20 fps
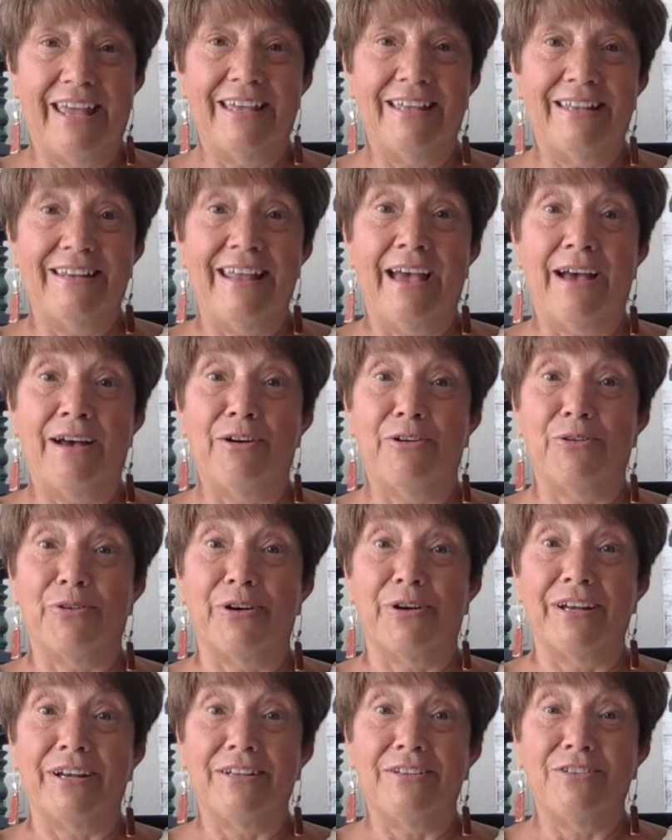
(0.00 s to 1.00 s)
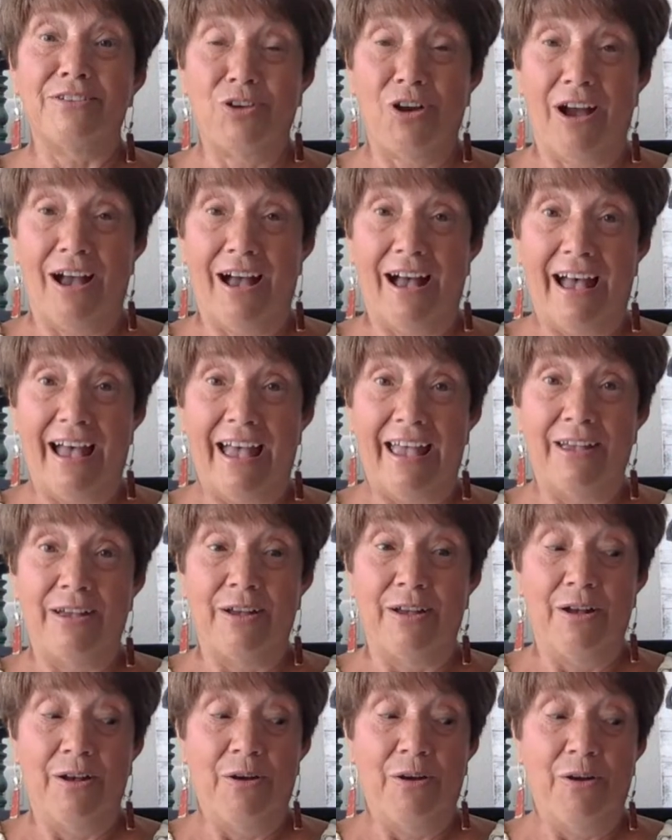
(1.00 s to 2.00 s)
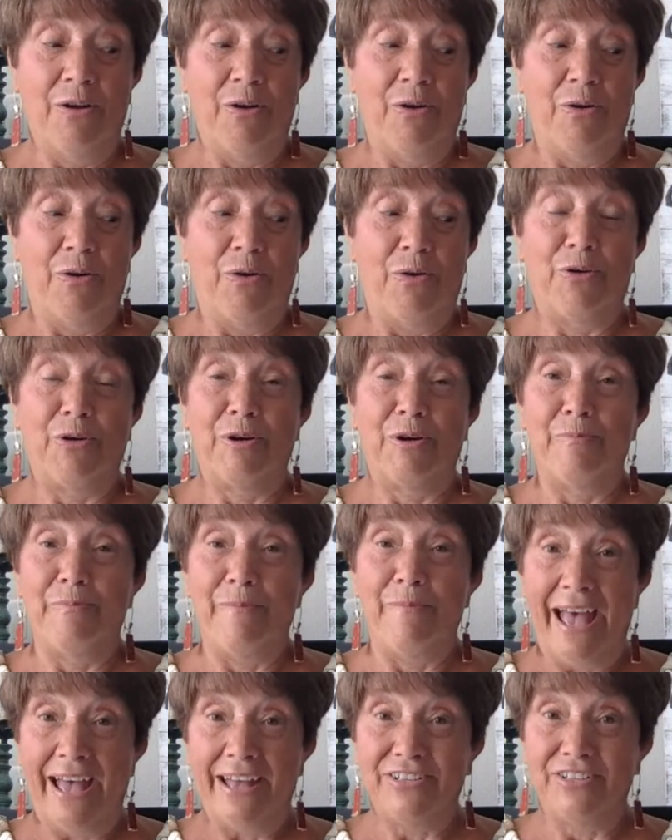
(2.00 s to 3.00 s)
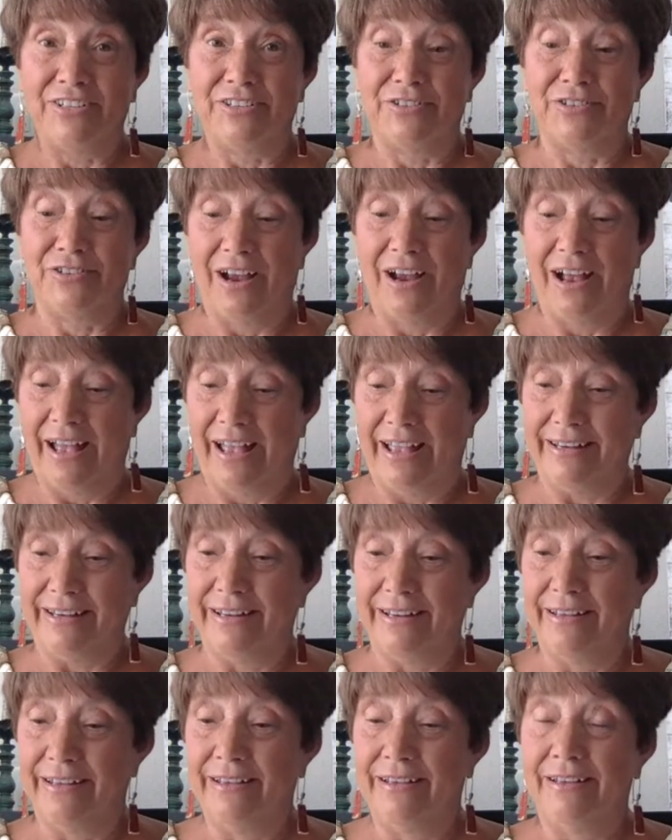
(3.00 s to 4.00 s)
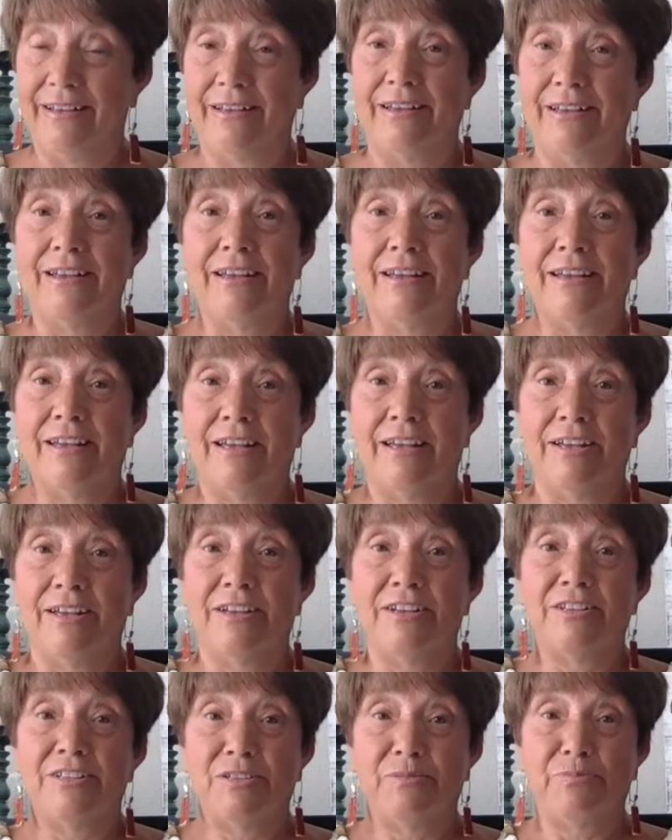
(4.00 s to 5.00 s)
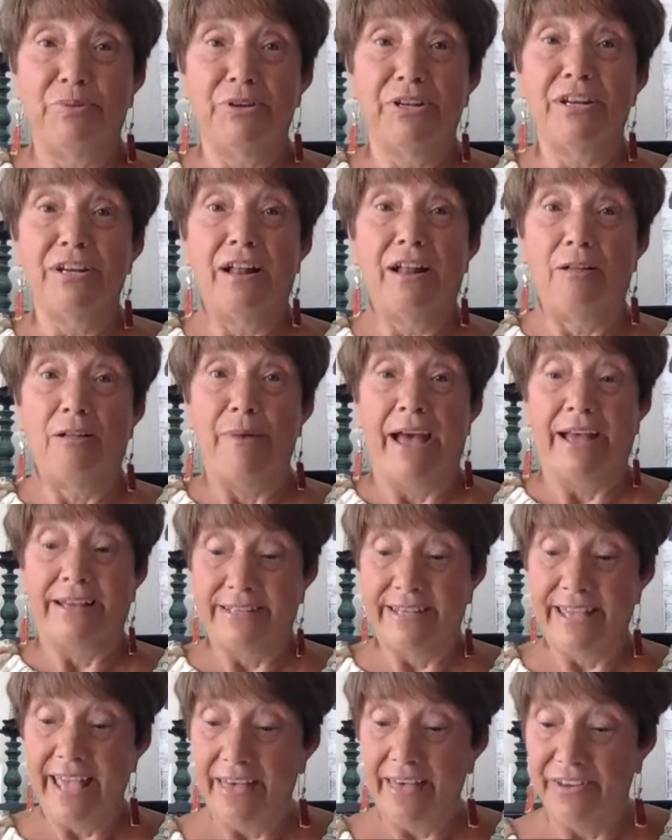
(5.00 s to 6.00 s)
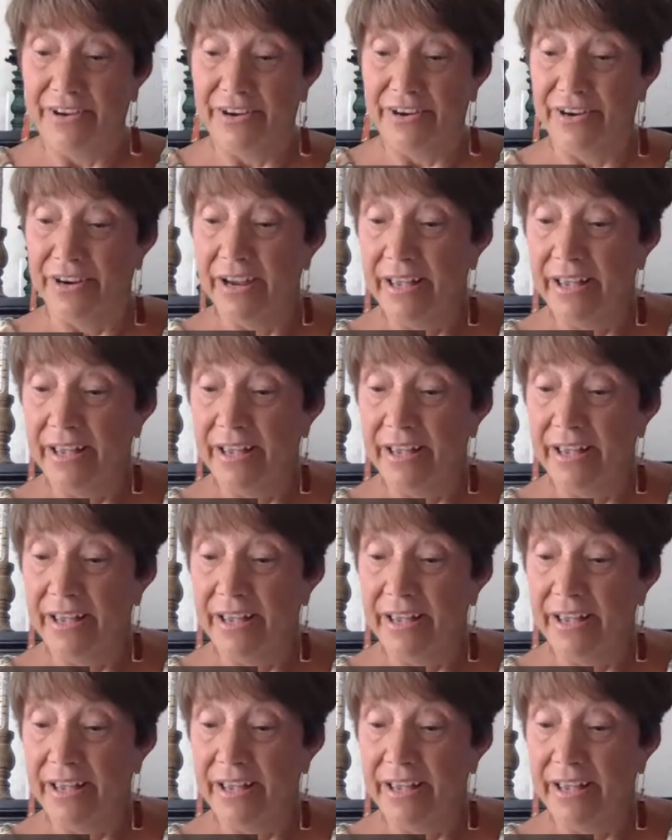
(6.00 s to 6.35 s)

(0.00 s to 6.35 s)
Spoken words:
Now try, or imagine trying, to put it all back together.